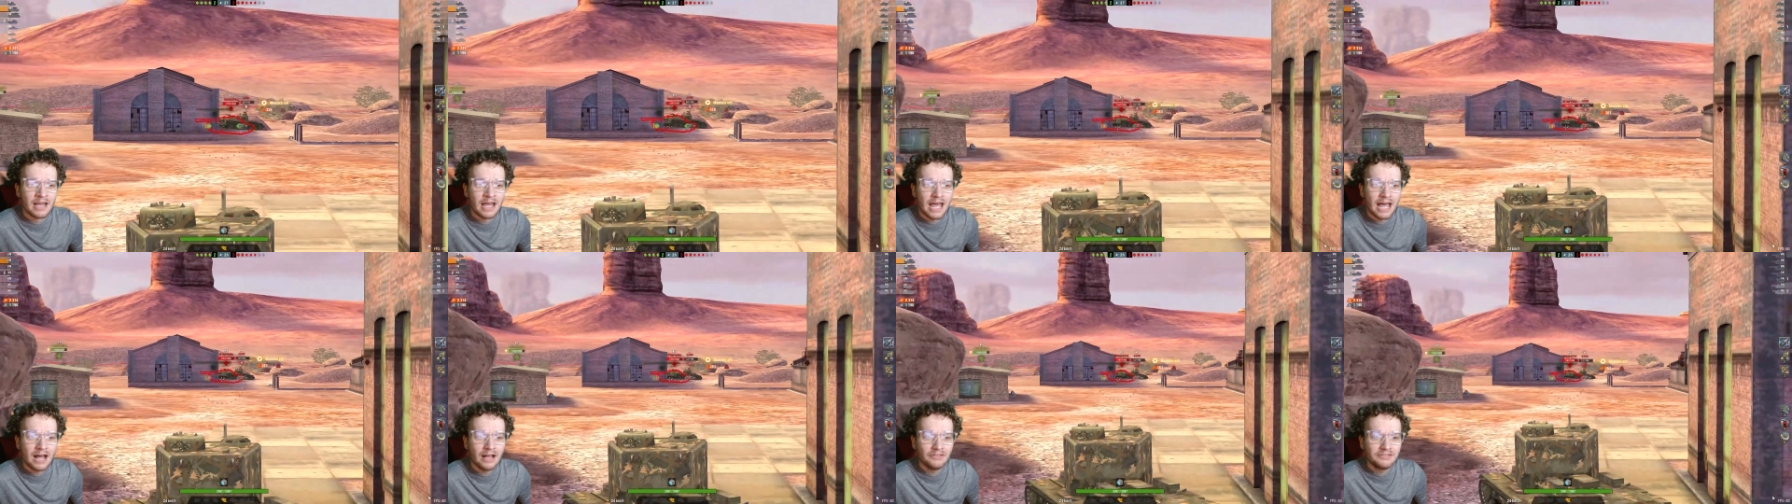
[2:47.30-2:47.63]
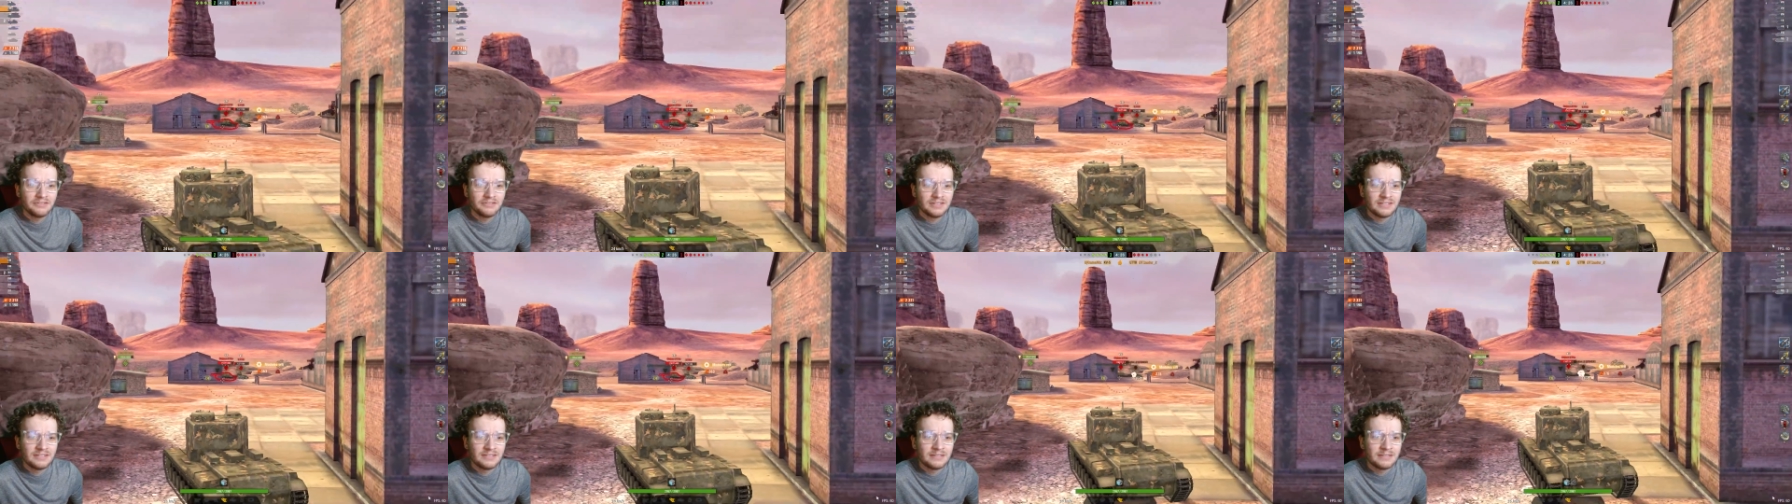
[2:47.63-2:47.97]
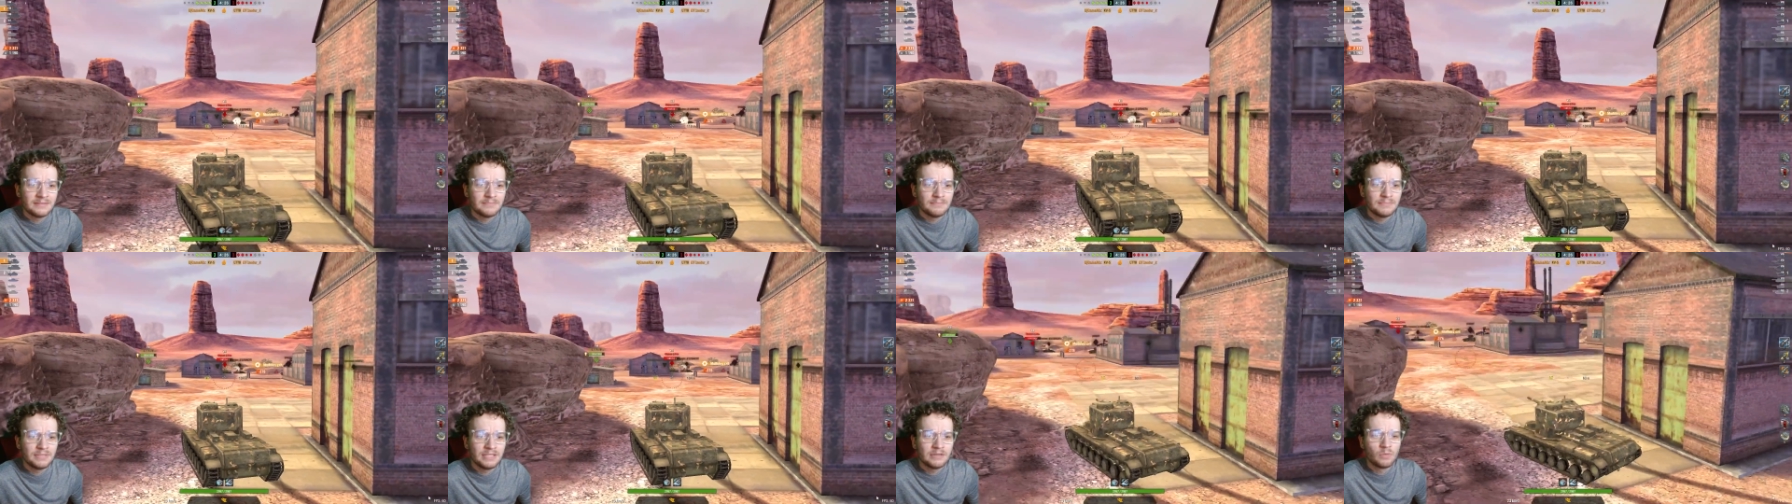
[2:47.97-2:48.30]

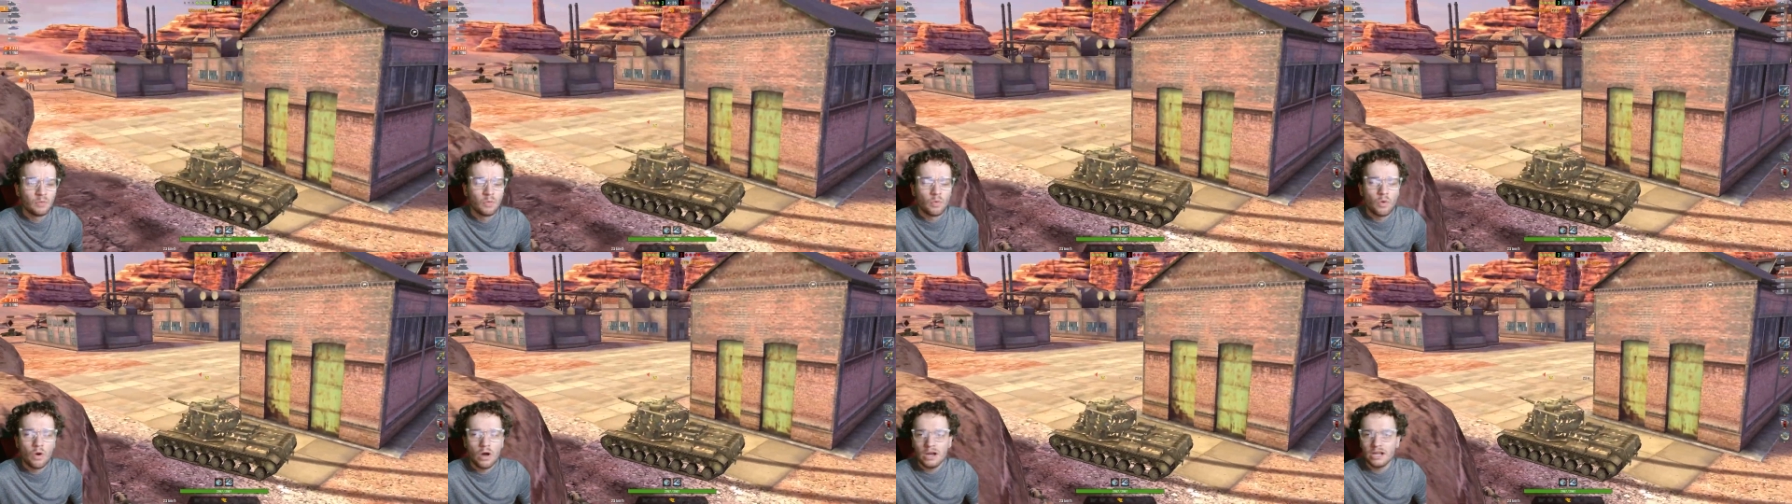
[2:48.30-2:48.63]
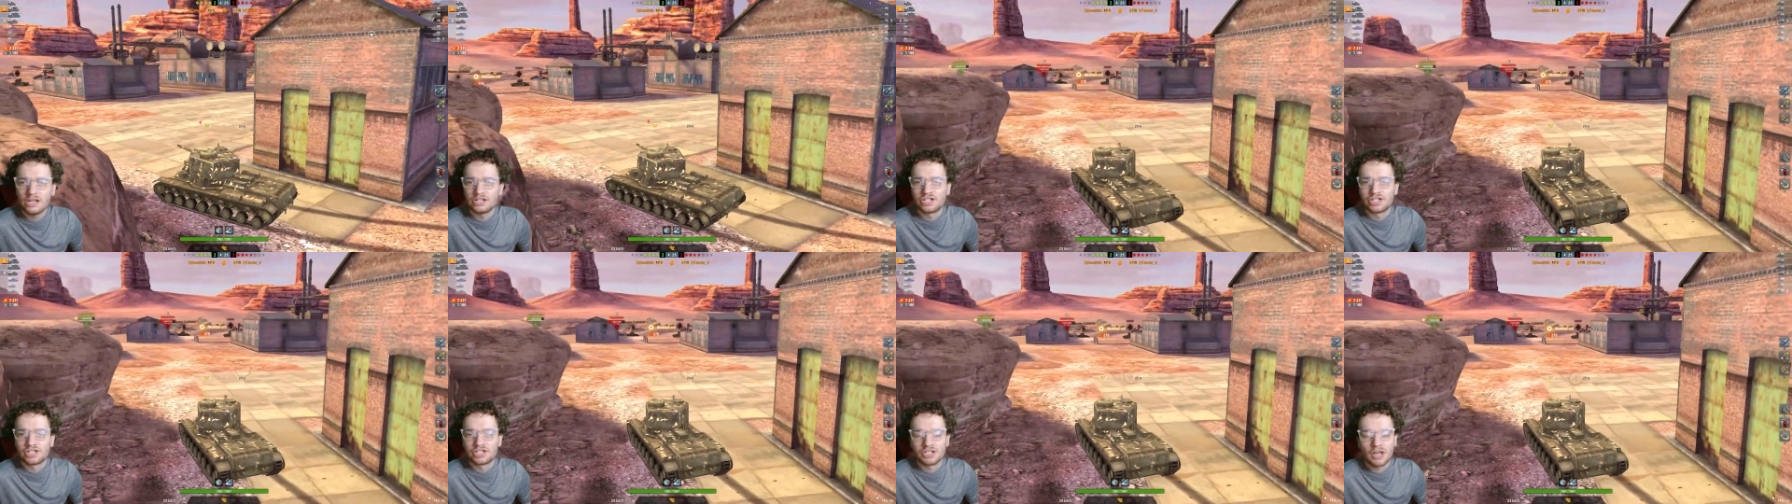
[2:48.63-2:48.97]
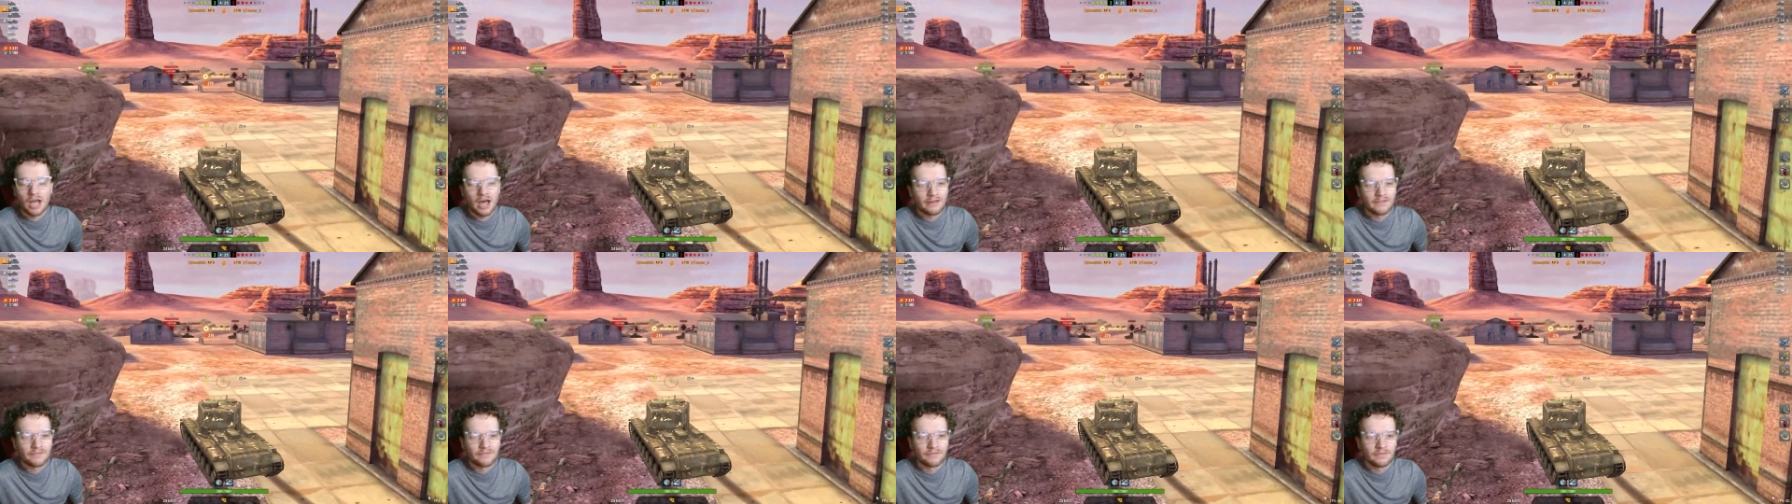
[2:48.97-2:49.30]
LTTB, what a
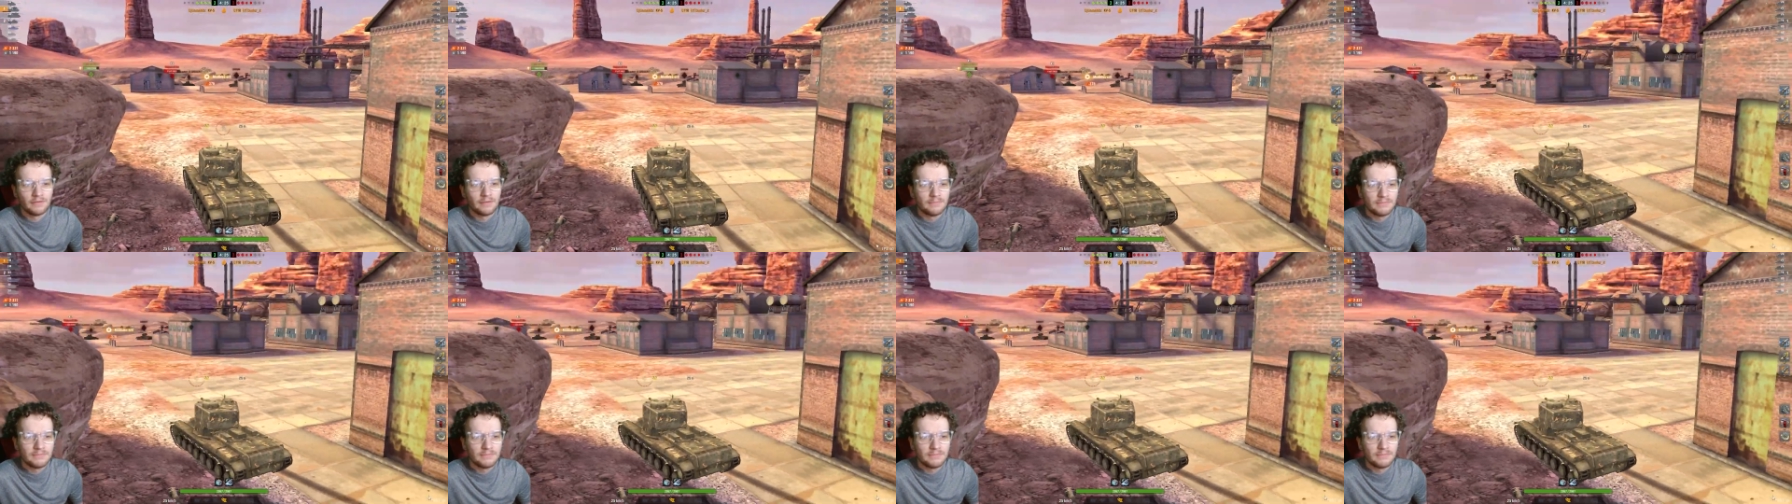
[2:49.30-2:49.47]
shot from